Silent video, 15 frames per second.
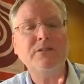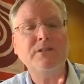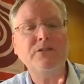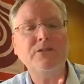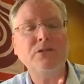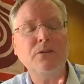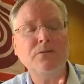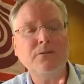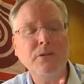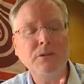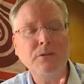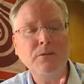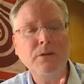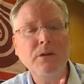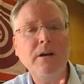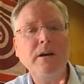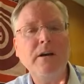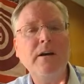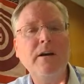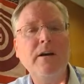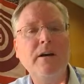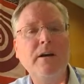there's so few
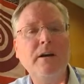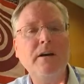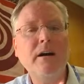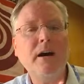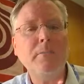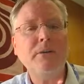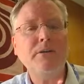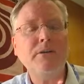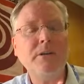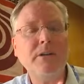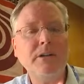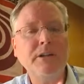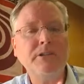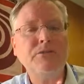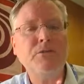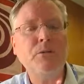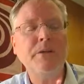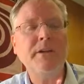opportunities for